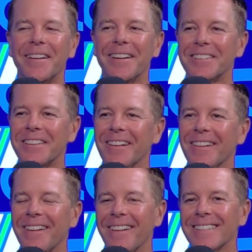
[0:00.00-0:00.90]
Oh my gosh, they're
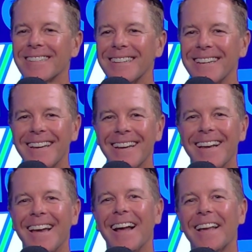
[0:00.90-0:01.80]
hilarious.
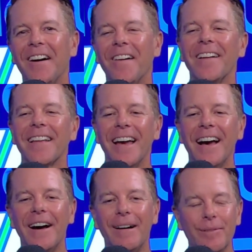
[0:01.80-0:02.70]
And I currently
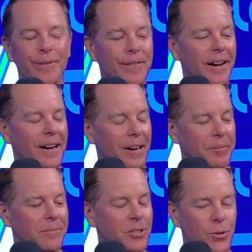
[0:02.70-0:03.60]
have
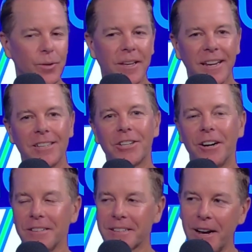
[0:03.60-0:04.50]
2 King
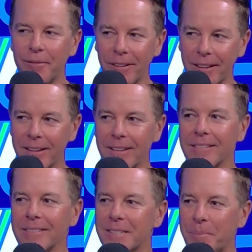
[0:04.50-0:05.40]
Charles Cavalier
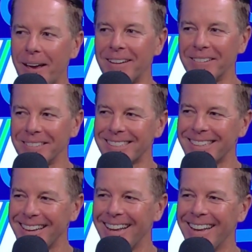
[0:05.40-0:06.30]
Spaniels,
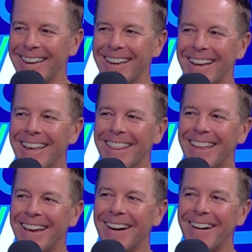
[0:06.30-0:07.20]
and
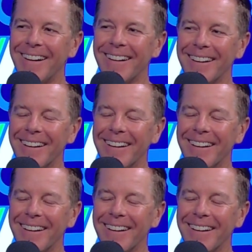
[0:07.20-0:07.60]
they are